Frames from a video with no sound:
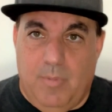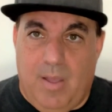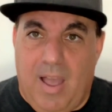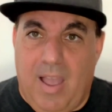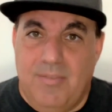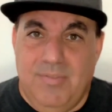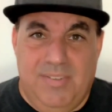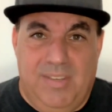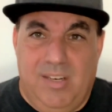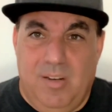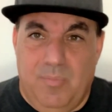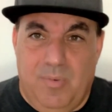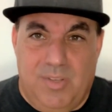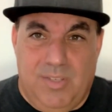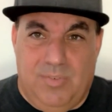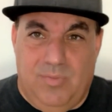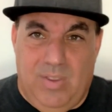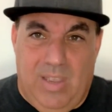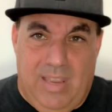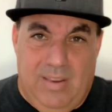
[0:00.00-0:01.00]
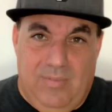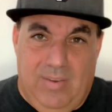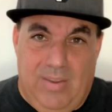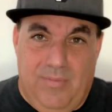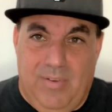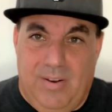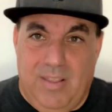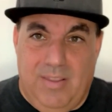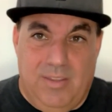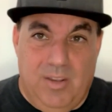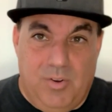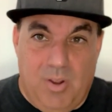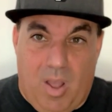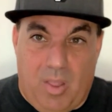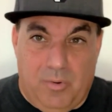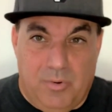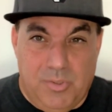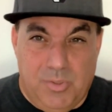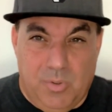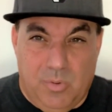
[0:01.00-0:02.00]
I've seen them even in the
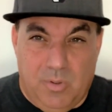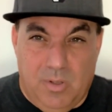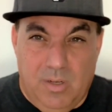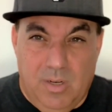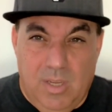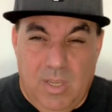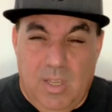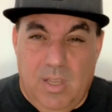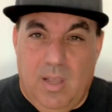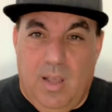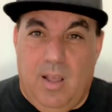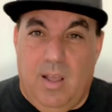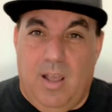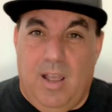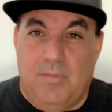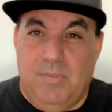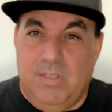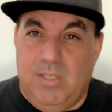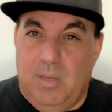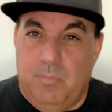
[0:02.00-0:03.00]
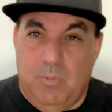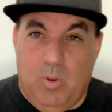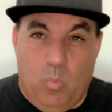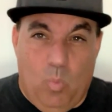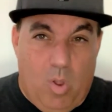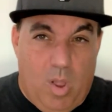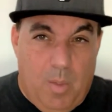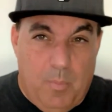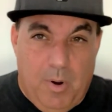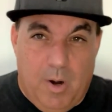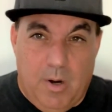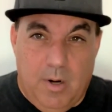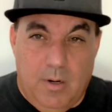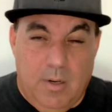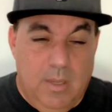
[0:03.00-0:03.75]
dollar store. I've seen them at Walmart.